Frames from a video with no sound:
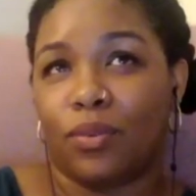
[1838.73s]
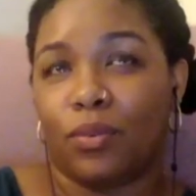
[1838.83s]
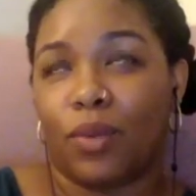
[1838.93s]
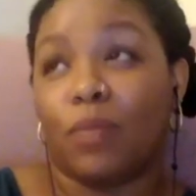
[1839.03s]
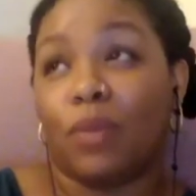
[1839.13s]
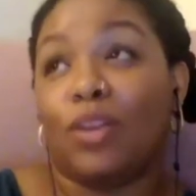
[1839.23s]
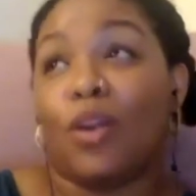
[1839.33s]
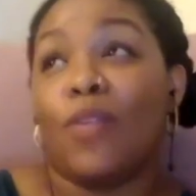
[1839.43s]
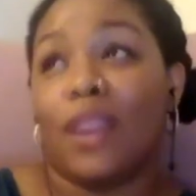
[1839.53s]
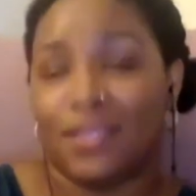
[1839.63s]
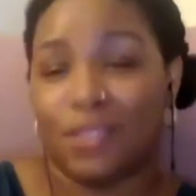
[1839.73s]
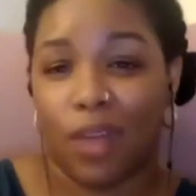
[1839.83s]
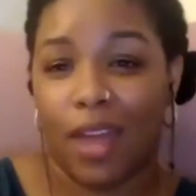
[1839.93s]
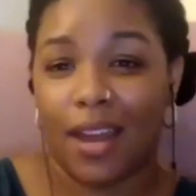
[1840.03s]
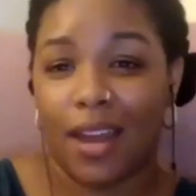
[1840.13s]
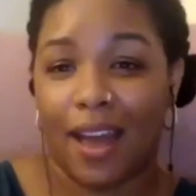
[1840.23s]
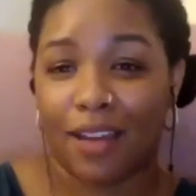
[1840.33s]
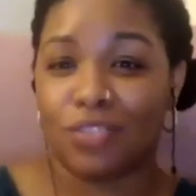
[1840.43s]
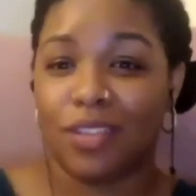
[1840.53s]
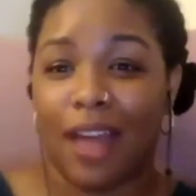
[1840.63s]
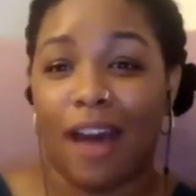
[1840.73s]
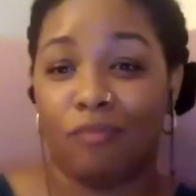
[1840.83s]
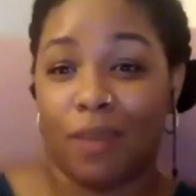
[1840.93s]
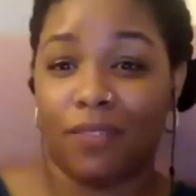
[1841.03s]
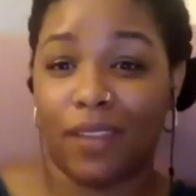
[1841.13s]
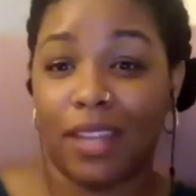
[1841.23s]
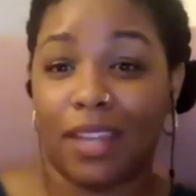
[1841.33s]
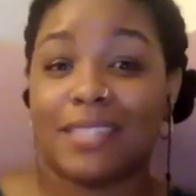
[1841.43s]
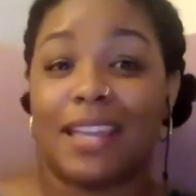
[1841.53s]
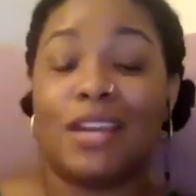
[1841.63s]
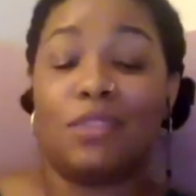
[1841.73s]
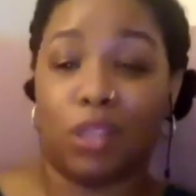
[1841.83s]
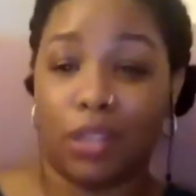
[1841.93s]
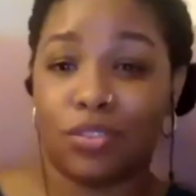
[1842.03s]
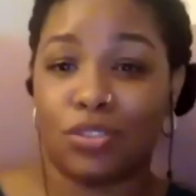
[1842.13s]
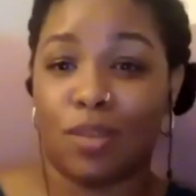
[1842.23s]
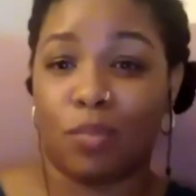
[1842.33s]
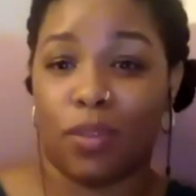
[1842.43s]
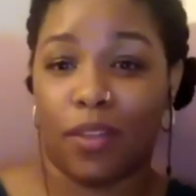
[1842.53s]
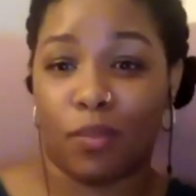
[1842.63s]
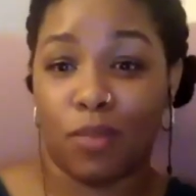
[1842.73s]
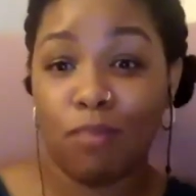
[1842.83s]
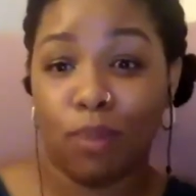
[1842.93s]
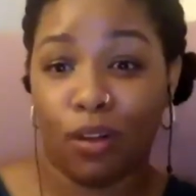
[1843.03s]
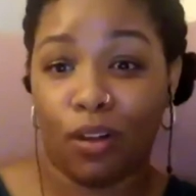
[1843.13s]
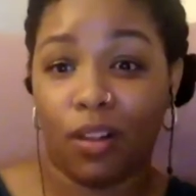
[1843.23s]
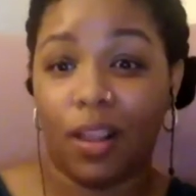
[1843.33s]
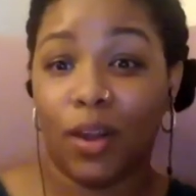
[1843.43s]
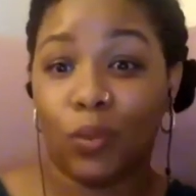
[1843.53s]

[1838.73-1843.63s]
when we know that it's okay to actually have big feelings in relationship with other people,